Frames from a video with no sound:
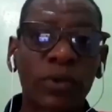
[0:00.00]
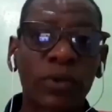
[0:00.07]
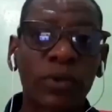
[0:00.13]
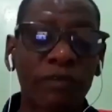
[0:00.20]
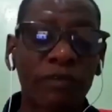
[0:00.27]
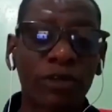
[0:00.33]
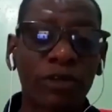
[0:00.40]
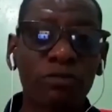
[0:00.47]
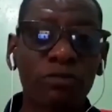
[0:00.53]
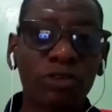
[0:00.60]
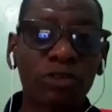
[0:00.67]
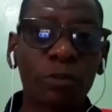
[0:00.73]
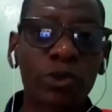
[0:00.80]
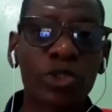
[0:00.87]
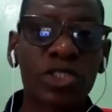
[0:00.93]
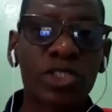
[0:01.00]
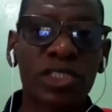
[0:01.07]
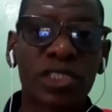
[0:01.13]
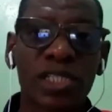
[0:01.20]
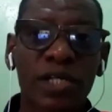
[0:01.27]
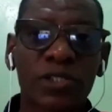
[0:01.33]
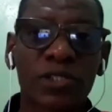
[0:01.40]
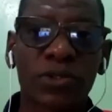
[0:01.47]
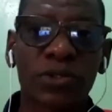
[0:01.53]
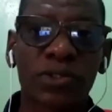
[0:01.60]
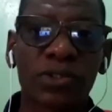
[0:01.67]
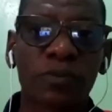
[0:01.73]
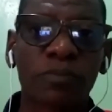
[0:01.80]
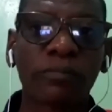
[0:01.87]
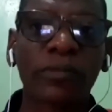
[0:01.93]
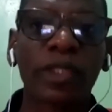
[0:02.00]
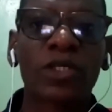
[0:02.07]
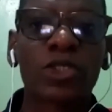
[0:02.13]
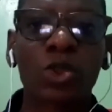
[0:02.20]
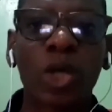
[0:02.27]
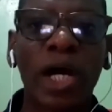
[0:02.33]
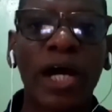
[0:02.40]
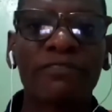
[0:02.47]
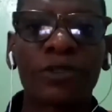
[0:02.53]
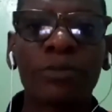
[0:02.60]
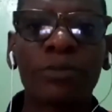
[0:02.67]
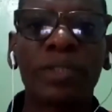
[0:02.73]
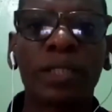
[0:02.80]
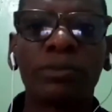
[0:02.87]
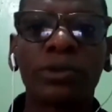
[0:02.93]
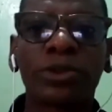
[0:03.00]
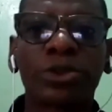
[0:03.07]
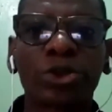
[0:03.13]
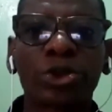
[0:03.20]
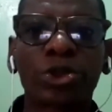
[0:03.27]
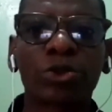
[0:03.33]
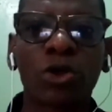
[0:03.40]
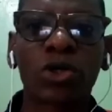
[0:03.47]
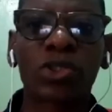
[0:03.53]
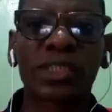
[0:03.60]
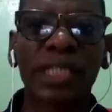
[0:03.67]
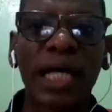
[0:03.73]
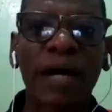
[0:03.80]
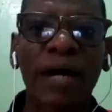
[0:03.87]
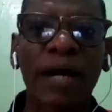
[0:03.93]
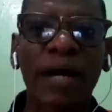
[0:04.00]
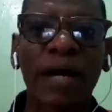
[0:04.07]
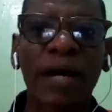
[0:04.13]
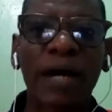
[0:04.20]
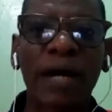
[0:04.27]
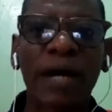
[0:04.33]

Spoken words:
could have come from those sectors. So have you been able to show us how it was